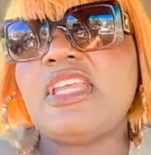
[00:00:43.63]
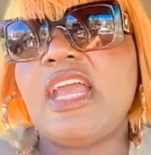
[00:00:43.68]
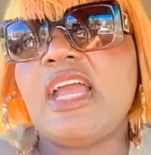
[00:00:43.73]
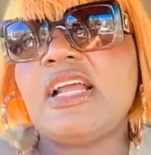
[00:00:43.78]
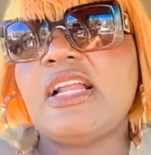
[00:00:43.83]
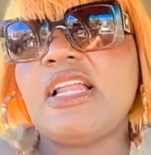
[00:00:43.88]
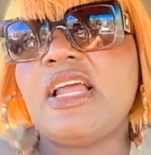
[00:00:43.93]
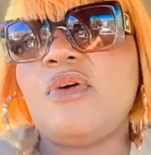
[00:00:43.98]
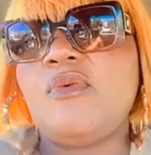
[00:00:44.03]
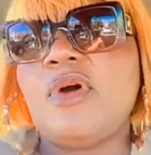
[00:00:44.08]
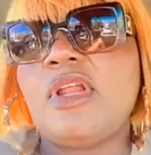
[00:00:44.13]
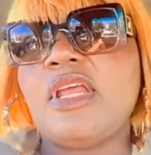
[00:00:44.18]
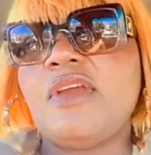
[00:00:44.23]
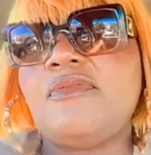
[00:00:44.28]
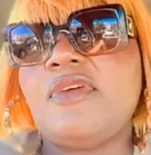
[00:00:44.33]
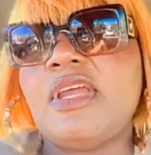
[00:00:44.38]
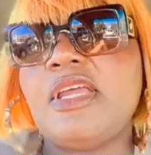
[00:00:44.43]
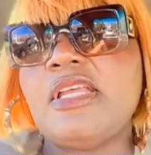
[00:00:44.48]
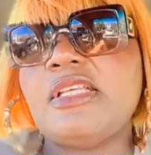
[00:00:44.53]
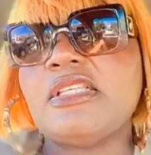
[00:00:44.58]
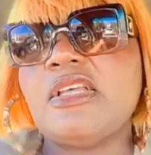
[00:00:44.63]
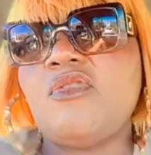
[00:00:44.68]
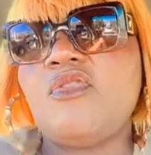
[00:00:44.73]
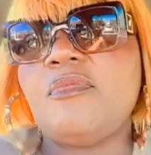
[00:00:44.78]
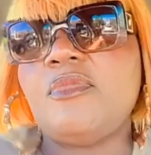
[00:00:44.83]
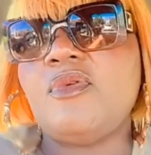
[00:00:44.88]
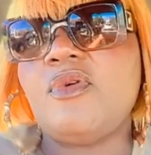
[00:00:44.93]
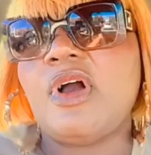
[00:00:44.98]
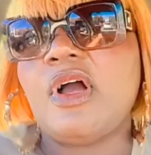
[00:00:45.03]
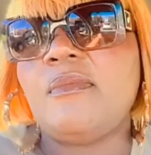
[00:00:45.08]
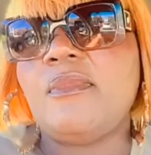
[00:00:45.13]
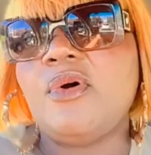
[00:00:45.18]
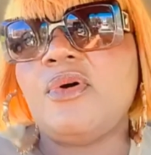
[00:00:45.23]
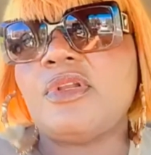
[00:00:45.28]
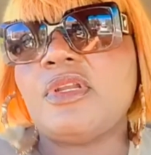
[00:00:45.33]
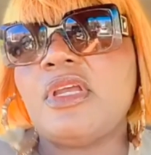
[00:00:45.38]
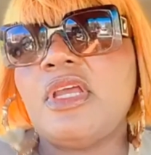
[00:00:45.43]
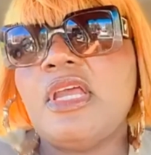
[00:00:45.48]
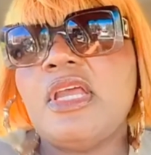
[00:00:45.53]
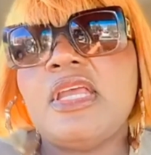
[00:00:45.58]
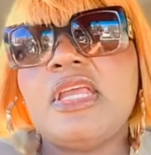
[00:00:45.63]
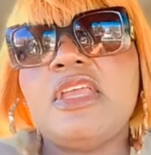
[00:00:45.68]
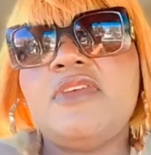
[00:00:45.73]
kangla and whatever it is I know I'm born.